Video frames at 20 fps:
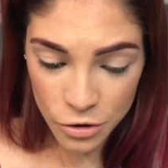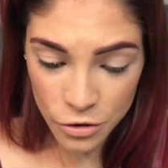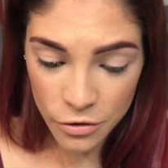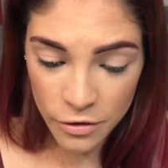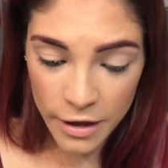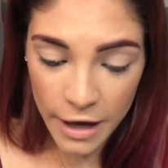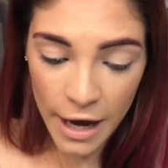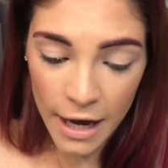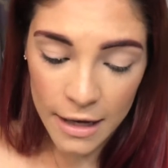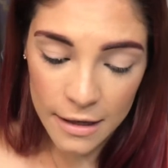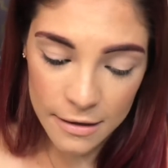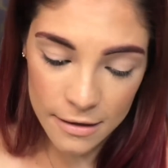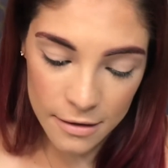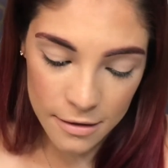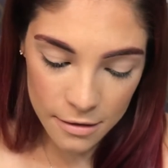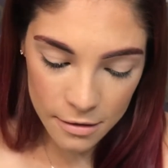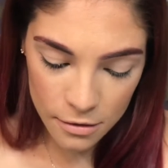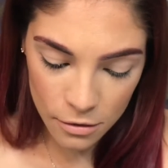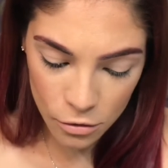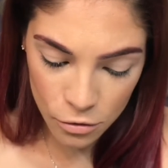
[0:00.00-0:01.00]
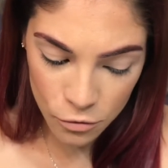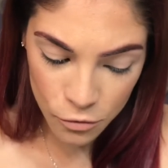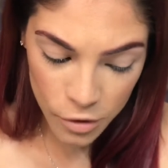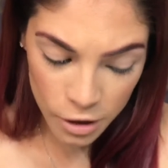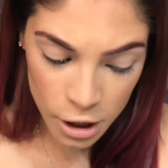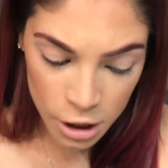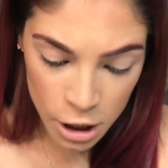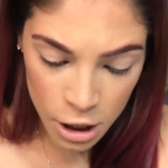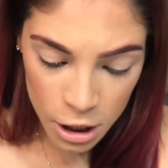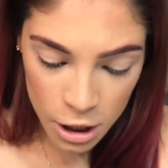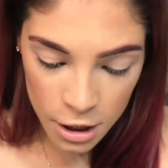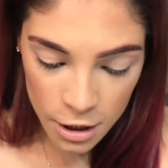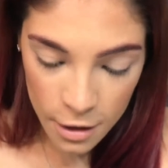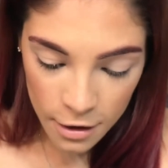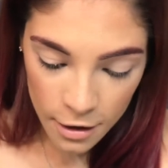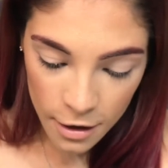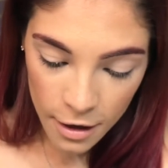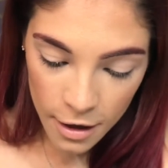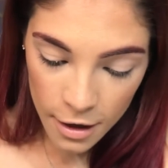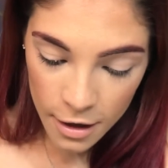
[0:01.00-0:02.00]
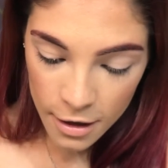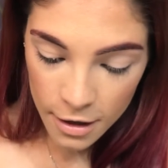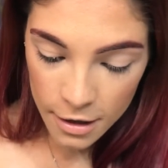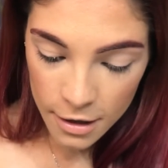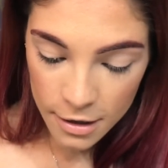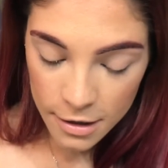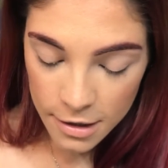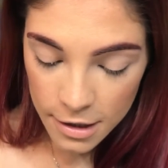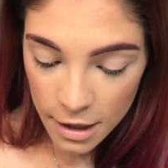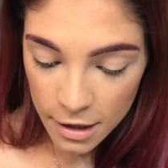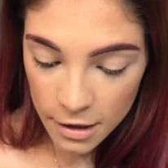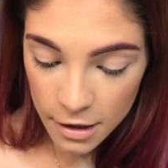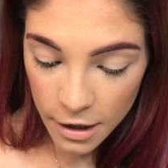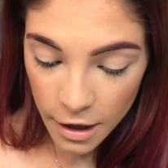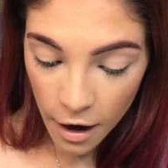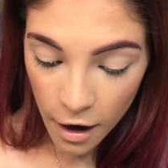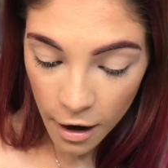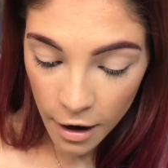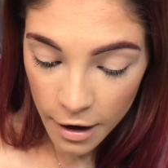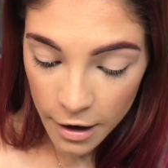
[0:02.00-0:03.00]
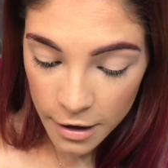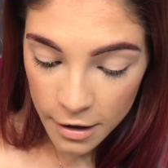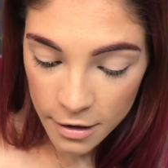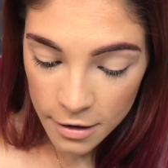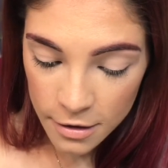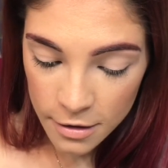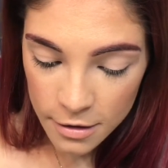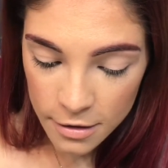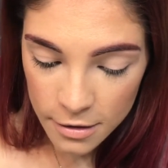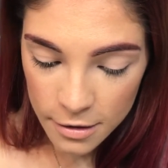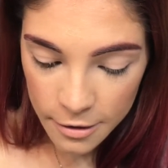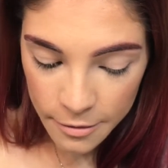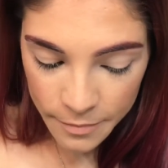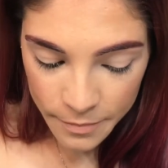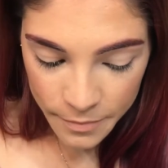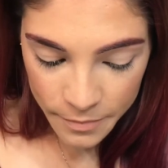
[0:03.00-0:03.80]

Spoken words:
do that. So we're gonna set the eyes,